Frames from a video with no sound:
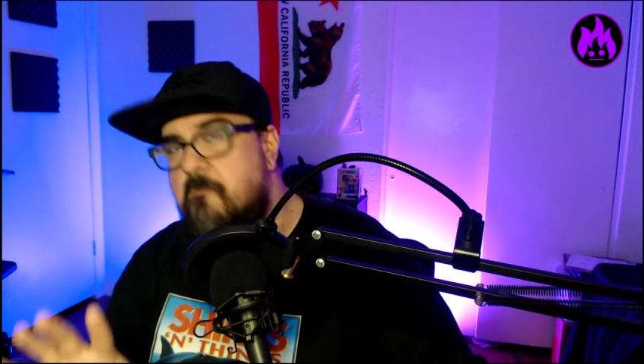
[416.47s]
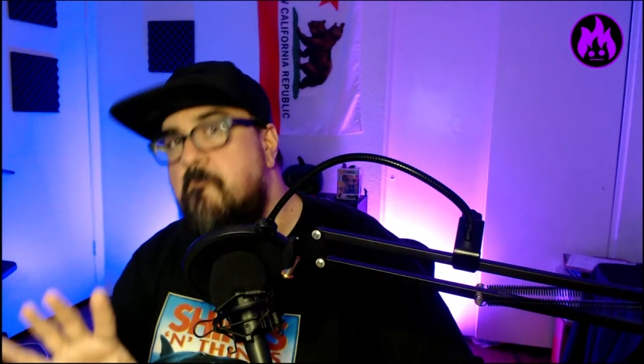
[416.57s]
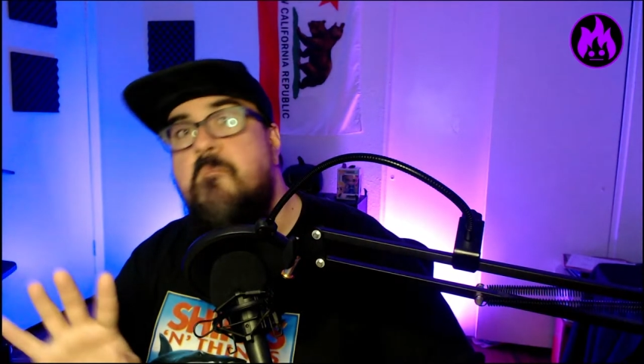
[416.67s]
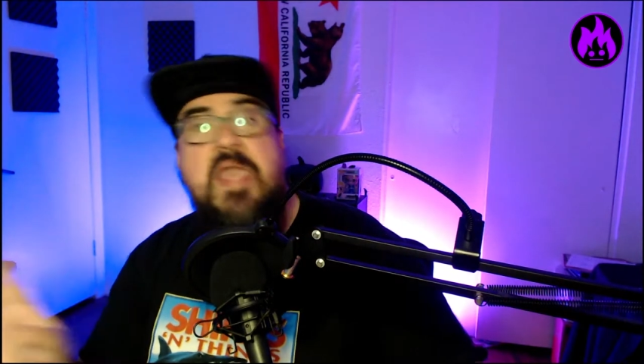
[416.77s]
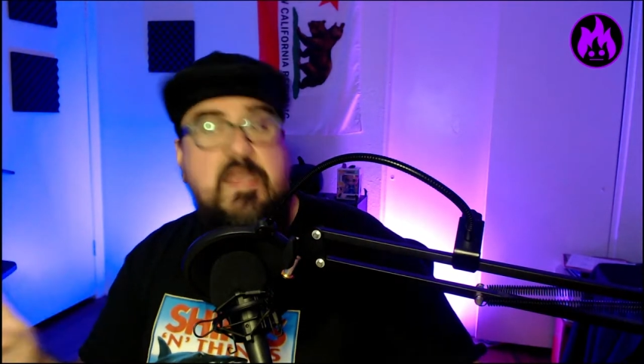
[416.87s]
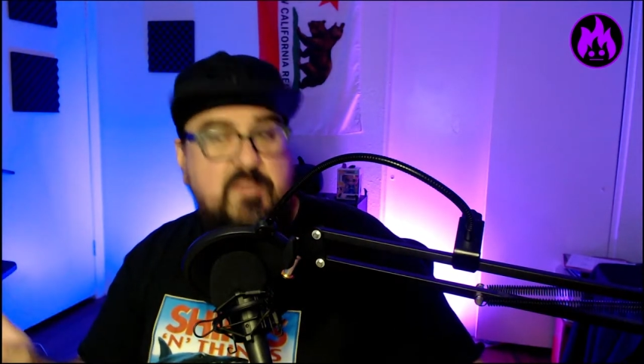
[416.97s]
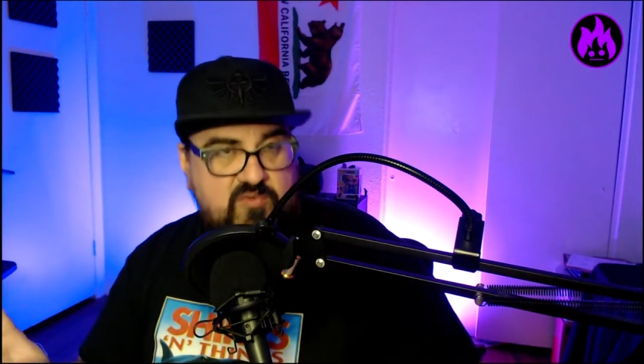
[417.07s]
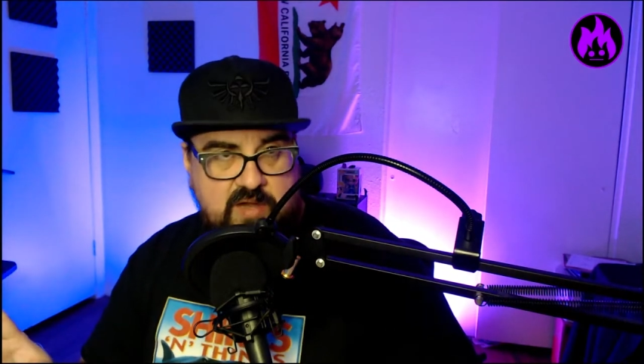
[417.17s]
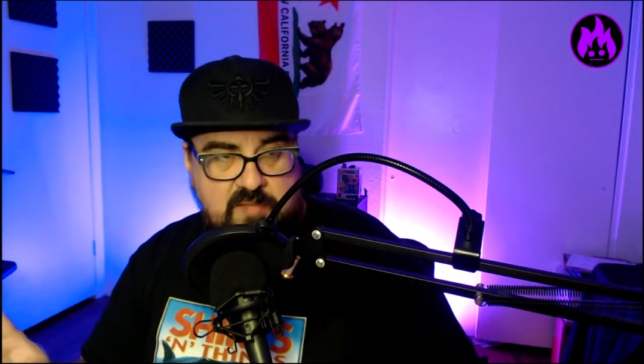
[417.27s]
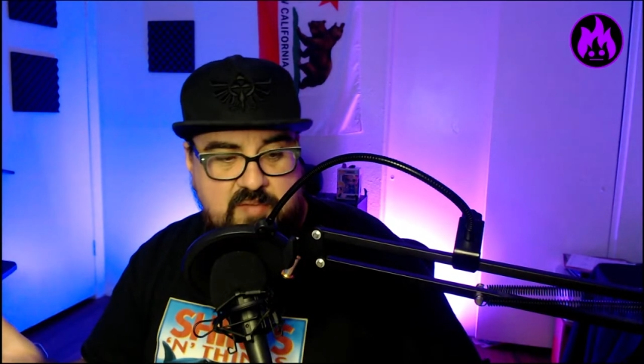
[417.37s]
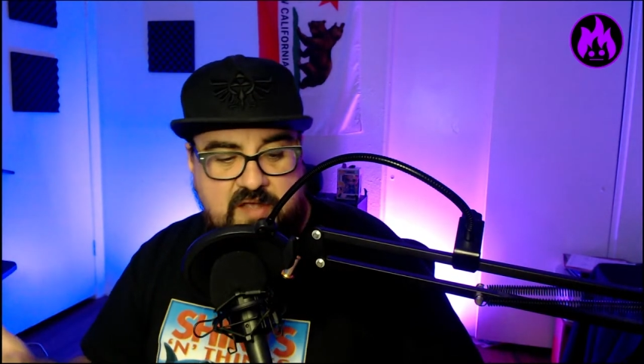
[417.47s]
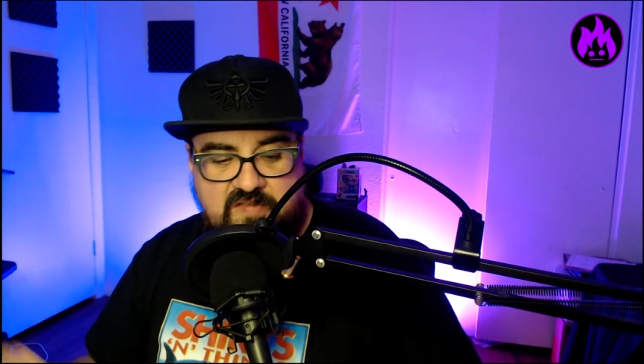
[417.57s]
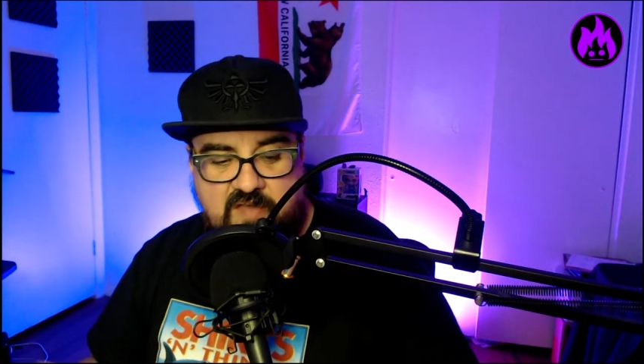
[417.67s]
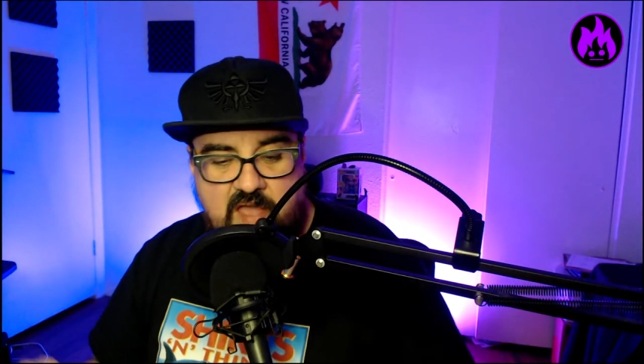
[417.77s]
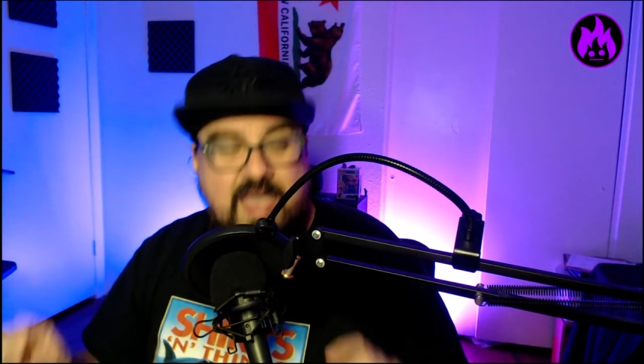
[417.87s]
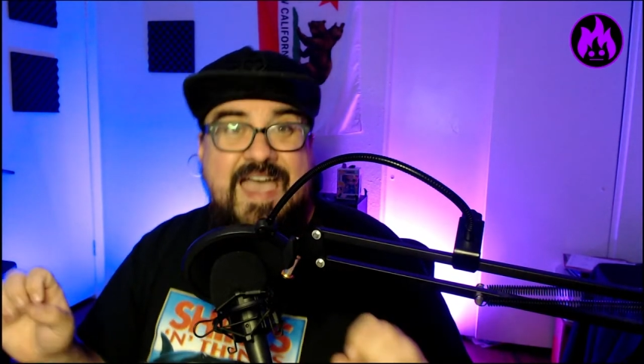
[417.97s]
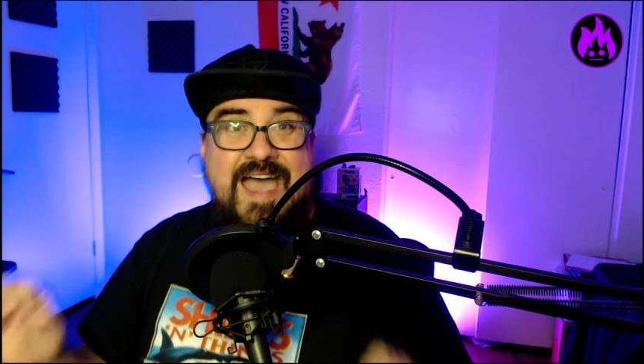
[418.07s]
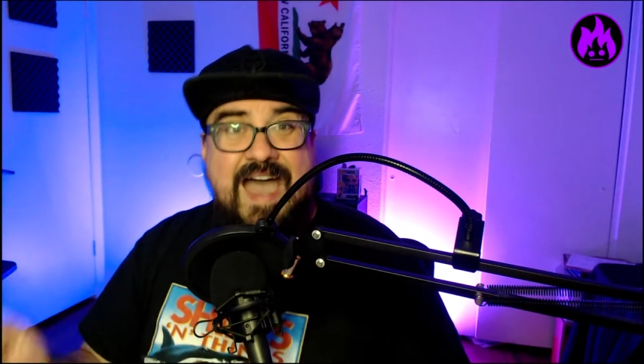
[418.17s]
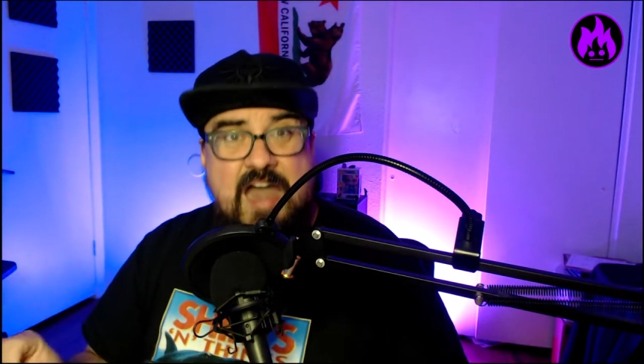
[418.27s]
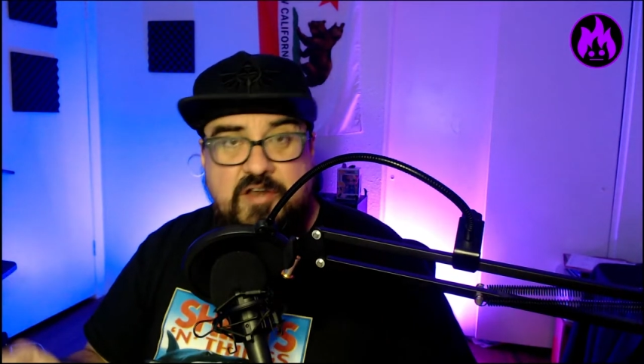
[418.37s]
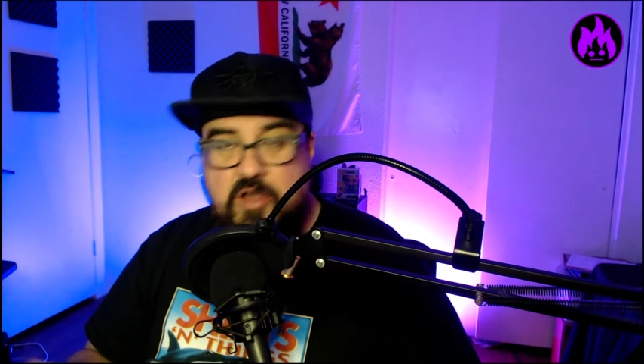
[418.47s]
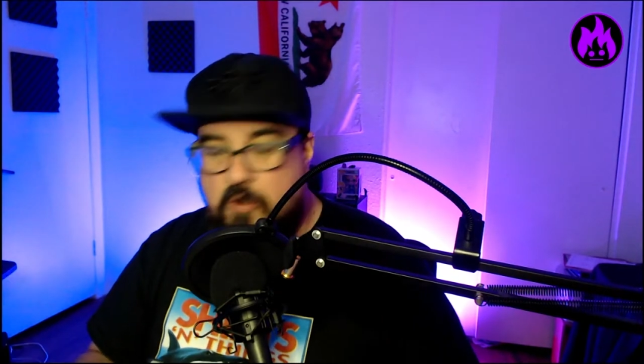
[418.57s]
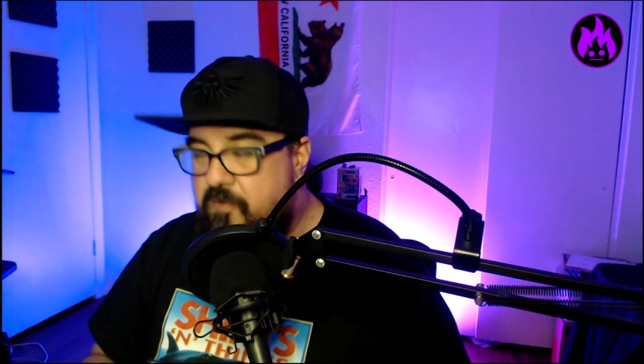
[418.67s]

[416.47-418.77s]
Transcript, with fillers: maybe. I don't know.